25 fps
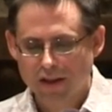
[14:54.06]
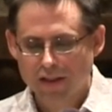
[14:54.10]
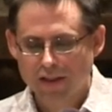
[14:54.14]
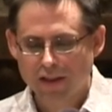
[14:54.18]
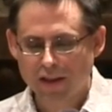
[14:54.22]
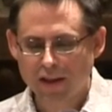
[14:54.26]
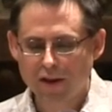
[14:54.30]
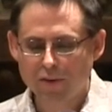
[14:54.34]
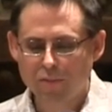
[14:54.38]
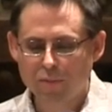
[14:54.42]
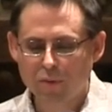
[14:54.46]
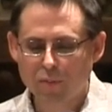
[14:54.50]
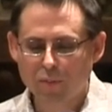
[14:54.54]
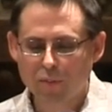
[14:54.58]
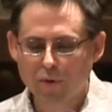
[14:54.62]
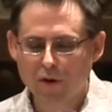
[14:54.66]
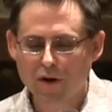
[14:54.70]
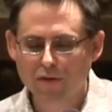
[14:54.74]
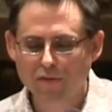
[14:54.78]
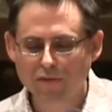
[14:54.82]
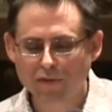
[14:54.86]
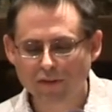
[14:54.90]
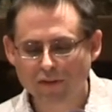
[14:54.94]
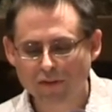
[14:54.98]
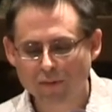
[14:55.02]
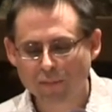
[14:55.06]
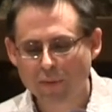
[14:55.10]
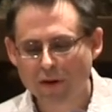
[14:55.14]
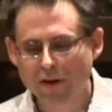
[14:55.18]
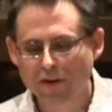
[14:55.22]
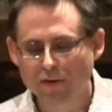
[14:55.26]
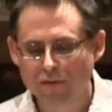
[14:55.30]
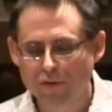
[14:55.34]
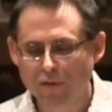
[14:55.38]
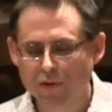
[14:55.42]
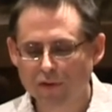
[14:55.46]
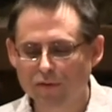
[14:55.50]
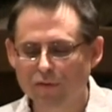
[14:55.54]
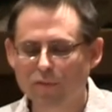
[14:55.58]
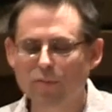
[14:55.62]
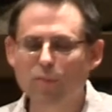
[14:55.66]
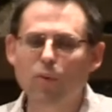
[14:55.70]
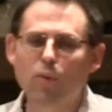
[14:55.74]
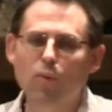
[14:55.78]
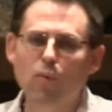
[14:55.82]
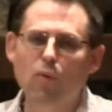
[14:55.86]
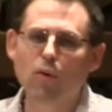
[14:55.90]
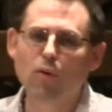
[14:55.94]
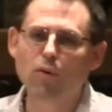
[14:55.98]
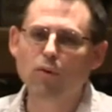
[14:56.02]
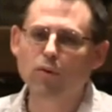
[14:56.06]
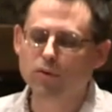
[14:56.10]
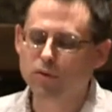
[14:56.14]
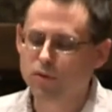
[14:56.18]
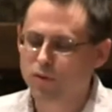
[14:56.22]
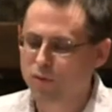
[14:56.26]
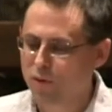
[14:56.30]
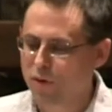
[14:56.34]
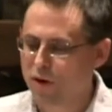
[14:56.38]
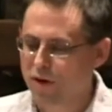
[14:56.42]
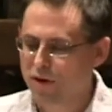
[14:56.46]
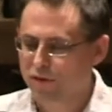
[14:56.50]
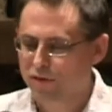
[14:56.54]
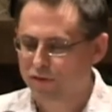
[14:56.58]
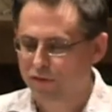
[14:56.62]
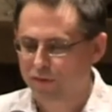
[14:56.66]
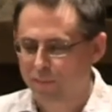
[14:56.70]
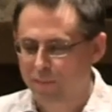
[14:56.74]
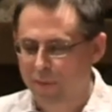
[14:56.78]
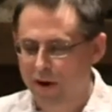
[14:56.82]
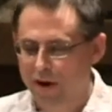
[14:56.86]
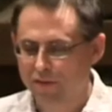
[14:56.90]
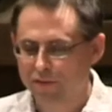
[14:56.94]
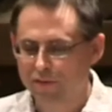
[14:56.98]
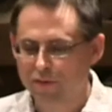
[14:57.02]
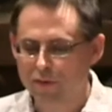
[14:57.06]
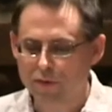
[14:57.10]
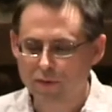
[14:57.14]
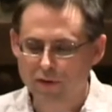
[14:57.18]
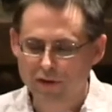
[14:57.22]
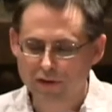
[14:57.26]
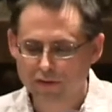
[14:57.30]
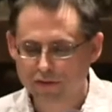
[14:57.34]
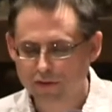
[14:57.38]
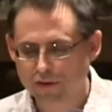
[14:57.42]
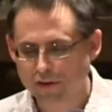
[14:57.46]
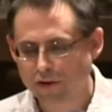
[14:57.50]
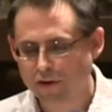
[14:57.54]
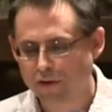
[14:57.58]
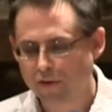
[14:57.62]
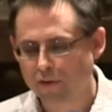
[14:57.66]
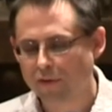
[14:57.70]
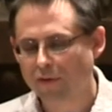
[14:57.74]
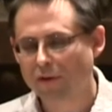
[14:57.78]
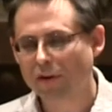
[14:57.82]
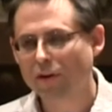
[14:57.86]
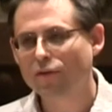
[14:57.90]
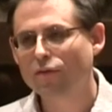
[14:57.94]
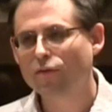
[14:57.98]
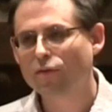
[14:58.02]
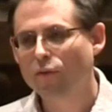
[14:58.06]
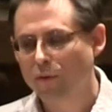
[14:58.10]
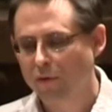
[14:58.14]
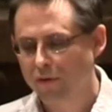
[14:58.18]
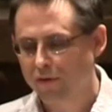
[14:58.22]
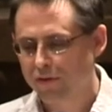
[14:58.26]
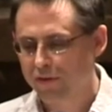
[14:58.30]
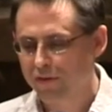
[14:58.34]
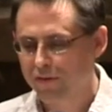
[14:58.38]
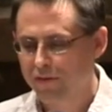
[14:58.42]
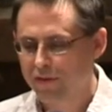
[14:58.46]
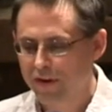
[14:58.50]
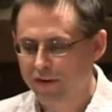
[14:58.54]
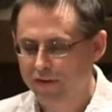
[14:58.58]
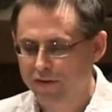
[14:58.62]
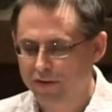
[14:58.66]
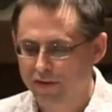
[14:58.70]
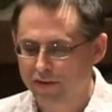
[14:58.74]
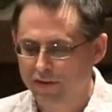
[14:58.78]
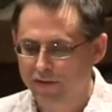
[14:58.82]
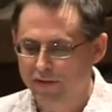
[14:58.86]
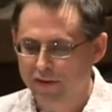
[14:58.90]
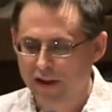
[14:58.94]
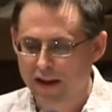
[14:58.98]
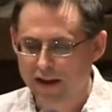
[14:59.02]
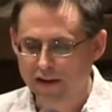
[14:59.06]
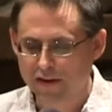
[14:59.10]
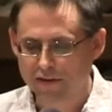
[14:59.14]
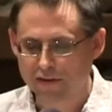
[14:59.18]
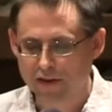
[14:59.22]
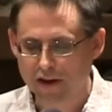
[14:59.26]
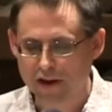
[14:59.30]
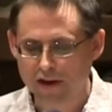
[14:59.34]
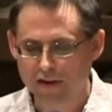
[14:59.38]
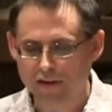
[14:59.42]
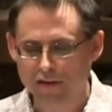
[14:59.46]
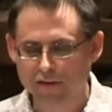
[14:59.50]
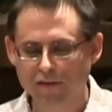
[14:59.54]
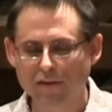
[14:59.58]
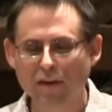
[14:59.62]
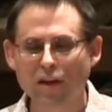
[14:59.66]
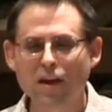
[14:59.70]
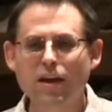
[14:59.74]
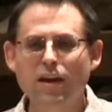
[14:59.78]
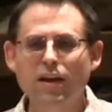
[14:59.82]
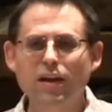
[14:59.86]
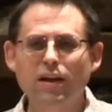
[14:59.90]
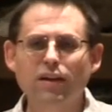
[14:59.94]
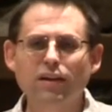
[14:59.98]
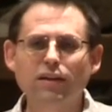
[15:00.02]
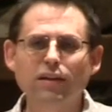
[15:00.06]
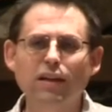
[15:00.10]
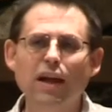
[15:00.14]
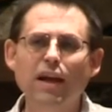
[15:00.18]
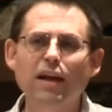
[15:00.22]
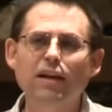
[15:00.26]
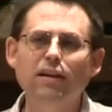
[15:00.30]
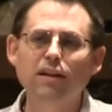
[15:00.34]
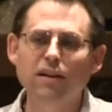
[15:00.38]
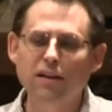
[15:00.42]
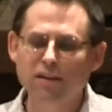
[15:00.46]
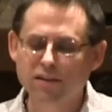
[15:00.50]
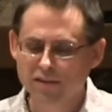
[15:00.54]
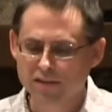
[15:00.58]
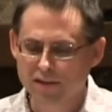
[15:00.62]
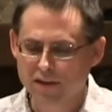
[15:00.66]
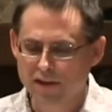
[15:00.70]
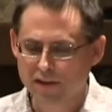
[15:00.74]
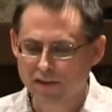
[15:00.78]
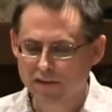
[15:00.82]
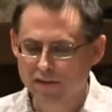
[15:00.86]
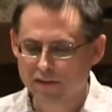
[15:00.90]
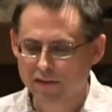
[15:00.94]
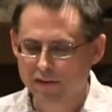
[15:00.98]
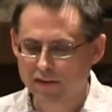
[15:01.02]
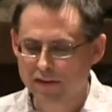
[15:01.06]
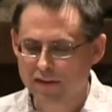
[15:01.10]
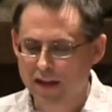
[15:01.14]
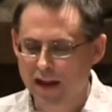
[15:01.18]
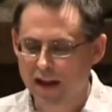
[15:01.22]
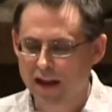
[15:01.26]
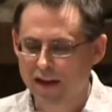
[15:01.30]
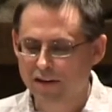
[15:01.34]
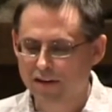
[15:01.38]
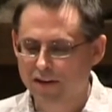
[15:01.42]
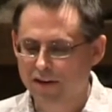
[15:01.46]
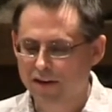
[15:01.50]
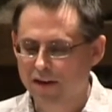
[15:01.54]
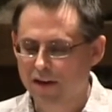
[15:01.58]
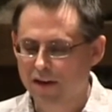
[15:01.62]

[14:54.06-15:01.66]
The Hebrew prophets speak to us from a world crushed by food insecurity, forced evictions and exiles, landlessness, debt,